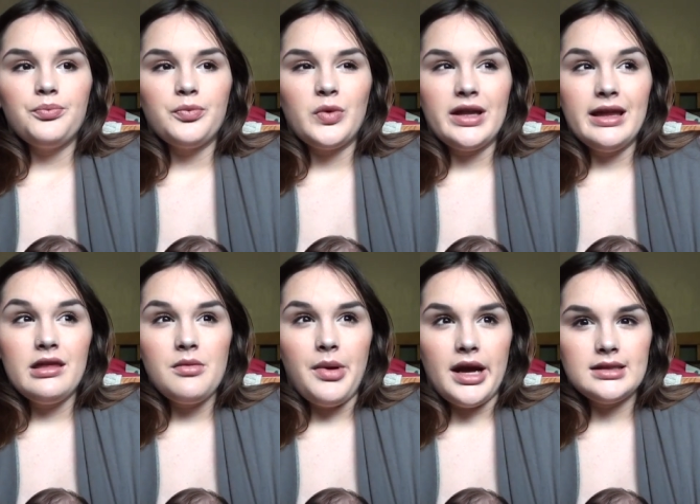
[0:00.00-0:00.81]
really
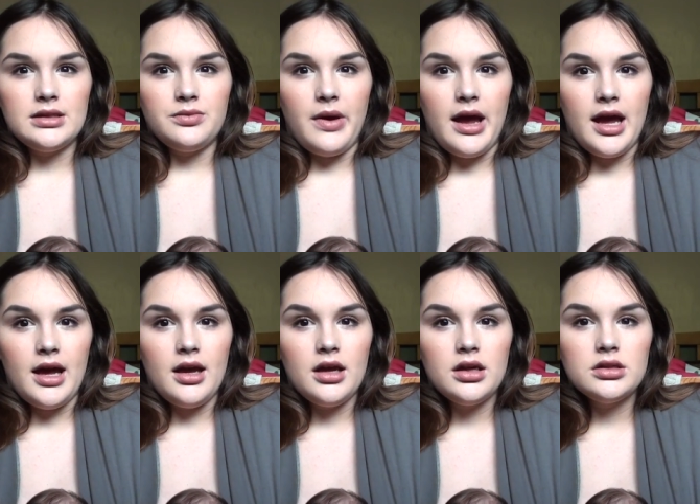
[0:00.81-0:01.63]
the best
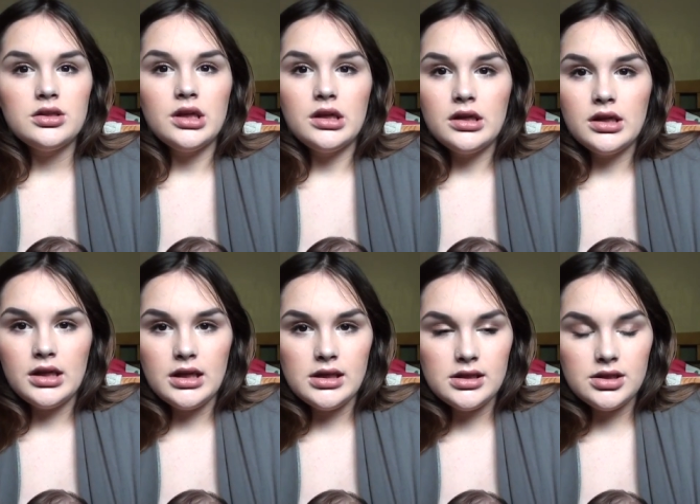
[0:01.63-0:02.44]
way
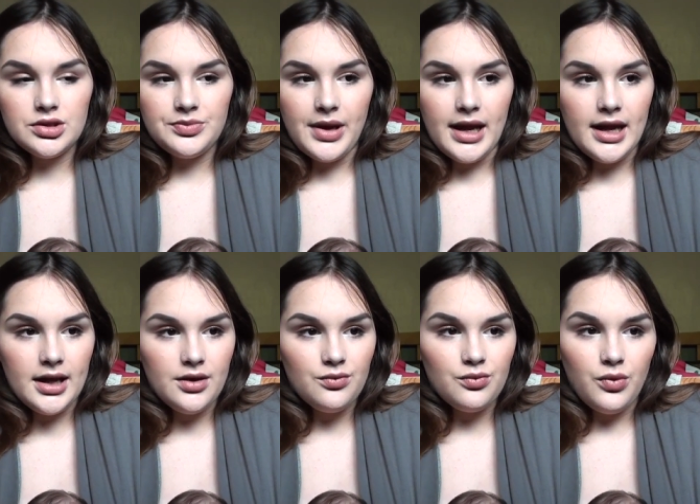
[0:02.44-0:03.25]
to ease your
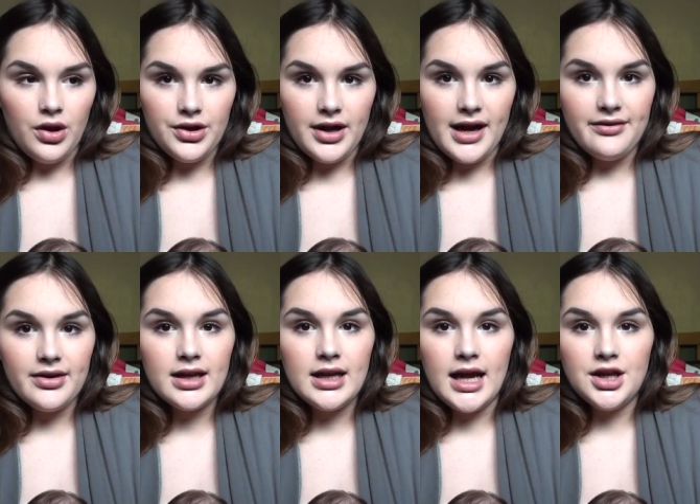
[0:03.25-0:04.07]
pain while you're
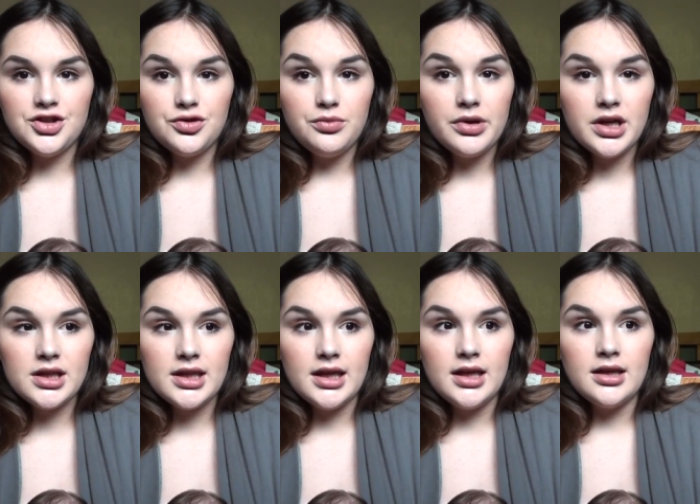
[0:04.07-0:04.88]
having a natural
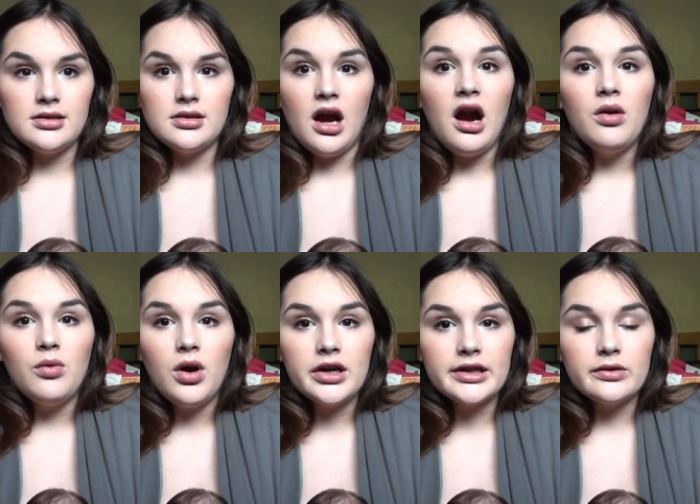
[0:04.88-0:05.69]
birth is hot
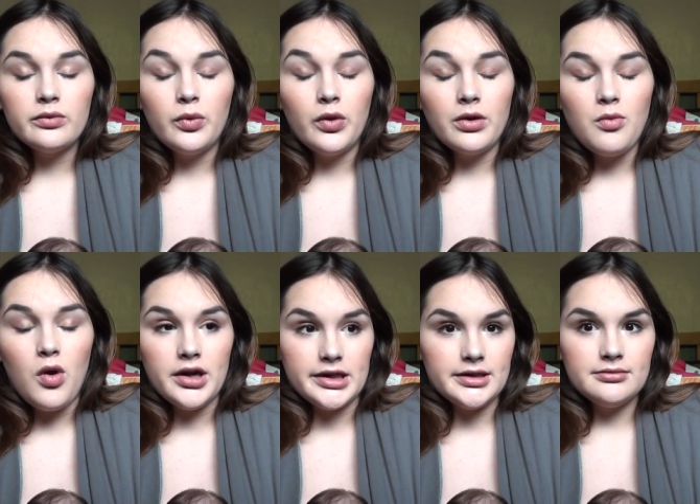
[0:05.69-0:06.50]
water, warm
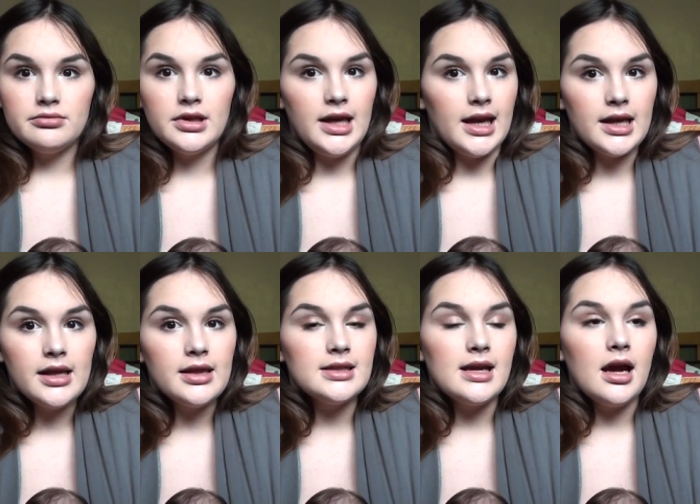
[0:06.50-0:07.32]
water, getting
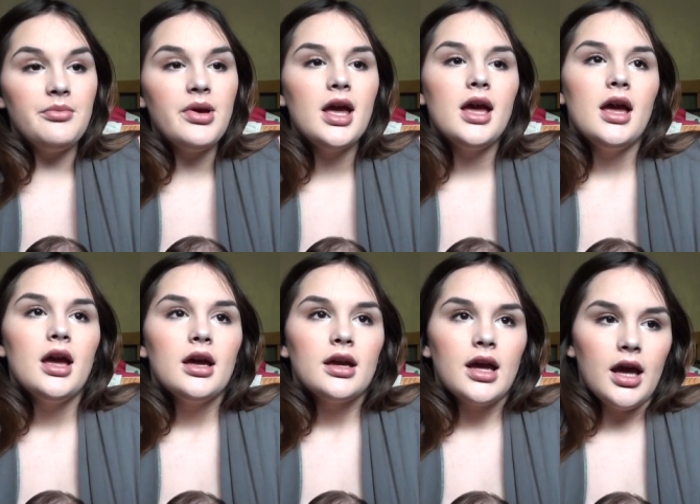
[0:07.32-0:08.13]
in the tub.
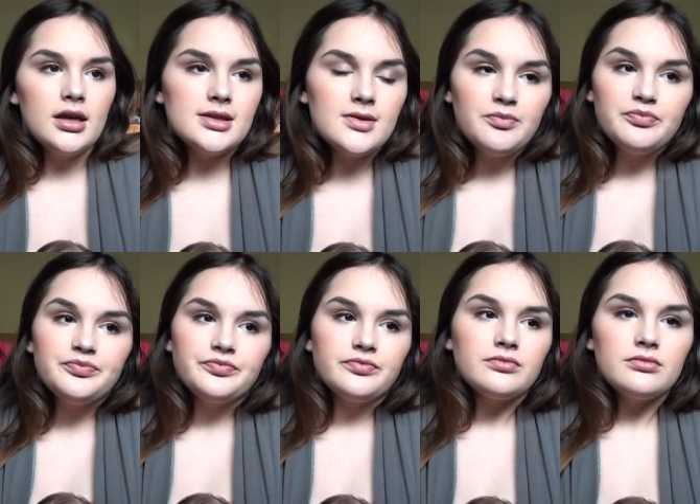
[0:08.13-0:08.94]
Because
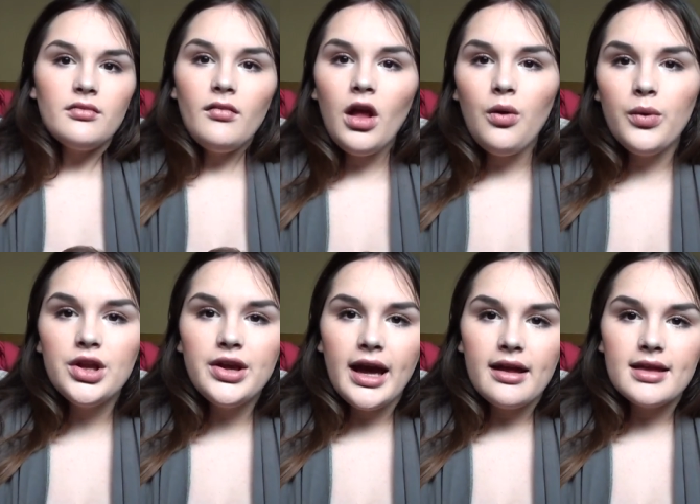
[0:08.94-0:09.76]
when
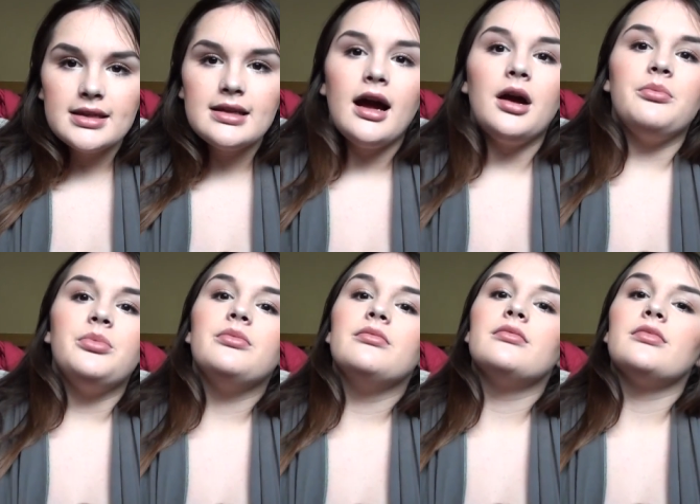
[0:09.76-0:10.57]
you get in the
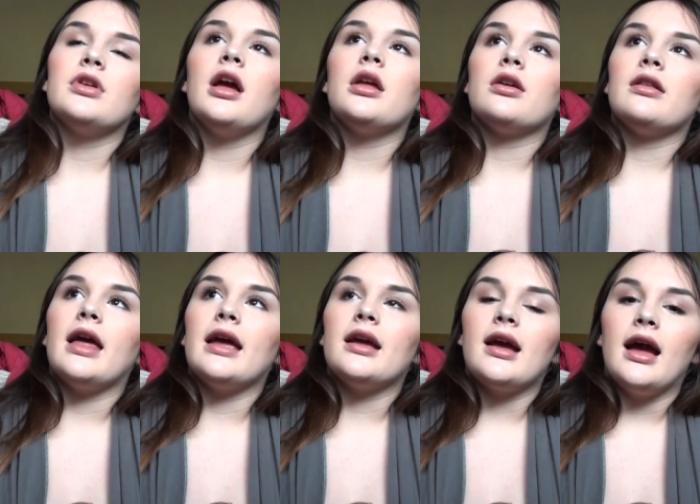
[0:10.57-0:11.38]
tub, you're
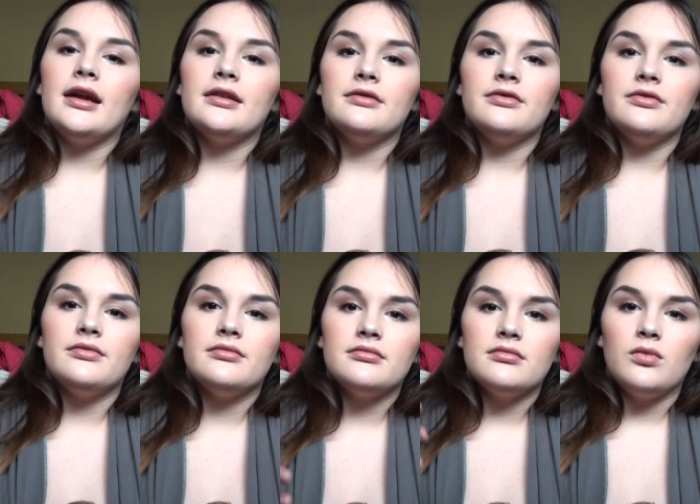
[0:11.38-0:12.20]
like kind of,
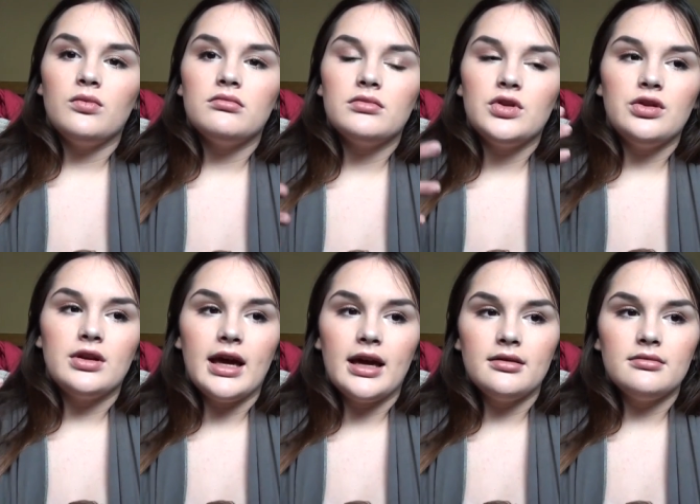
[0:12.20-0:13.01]
you
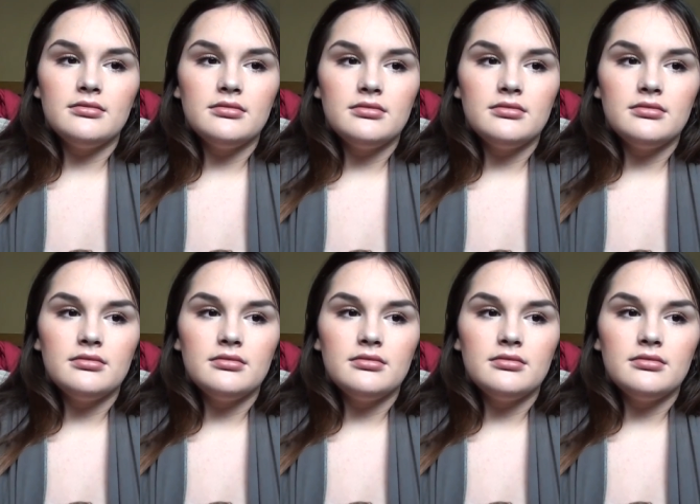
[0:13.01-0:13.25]
get,